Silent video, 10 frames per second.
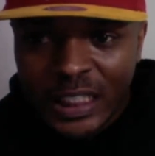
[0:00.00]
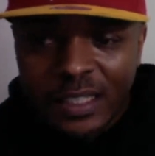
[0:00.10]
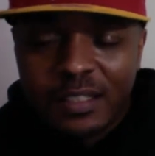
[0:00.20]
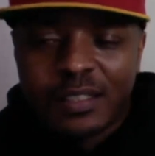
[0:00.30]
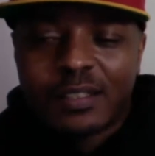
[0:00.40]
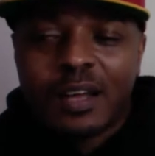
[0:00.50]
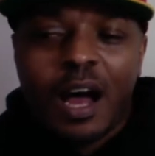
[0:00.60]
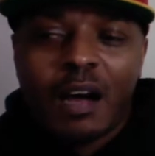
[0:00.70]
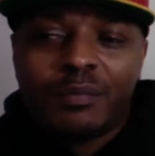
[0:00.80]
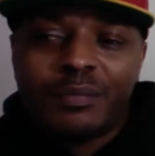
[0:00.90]
Good
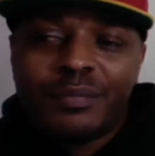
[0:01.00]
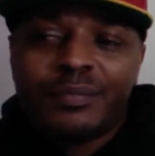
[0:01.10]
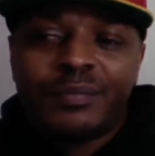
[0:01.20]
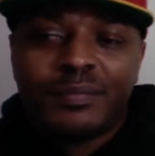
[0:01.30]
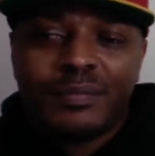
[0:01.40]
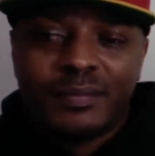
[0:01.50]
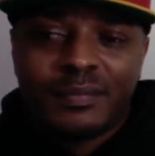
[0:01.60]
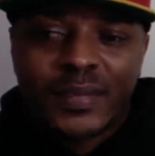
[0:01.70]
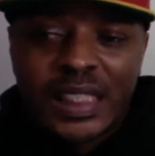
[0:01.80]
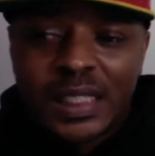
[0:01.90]
stop.
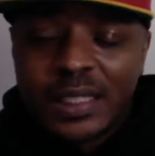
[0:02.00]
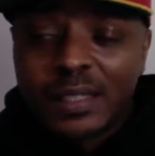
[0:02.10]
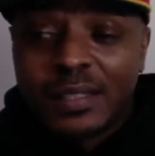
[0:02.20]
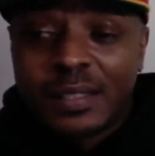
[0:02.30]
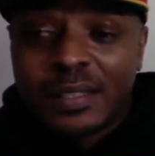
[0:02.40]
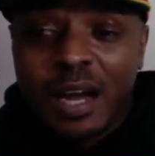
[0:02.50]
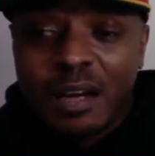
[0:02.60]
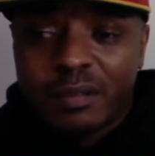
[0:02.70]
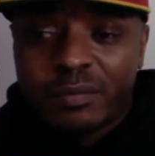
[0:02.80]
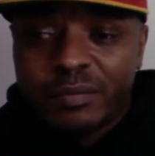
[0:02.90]
Good
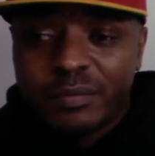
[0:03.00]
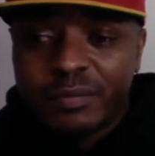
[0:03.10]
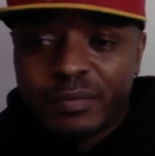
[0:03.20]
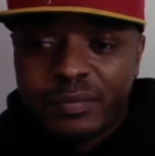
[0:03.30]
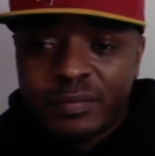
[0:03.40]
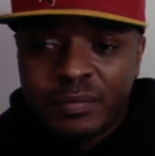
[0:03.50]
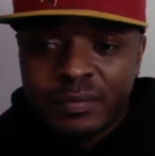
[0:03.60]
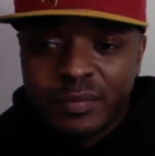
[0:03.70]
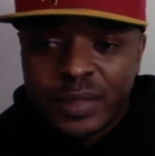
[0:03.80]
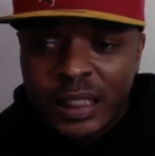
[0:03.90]
stop.
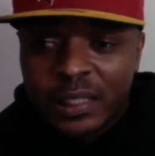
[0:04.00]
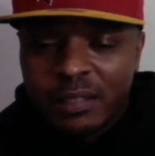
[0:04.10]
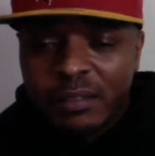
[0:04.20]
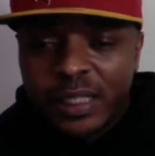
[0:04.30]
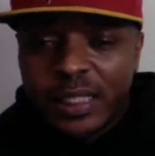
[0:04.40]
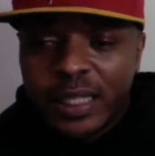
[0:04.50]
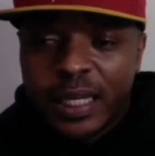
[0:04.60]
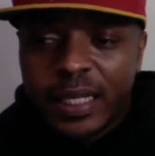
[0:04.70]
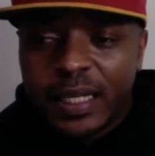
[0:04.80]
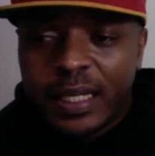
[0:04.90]
You need to get
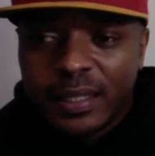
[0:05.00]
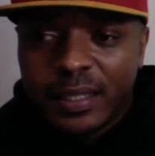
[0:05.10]
it.